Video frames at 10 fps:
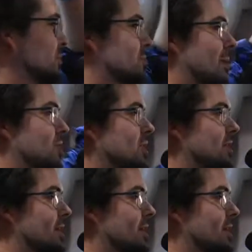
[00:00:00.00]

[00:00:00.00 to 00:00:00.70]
was mentioned,